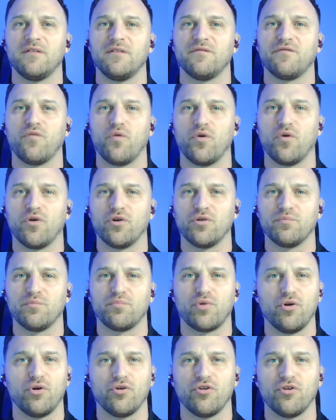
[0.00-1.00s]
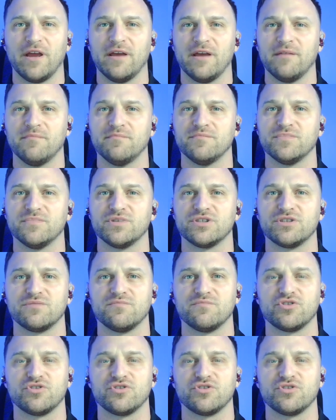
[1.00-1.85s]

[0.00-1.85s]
for programs,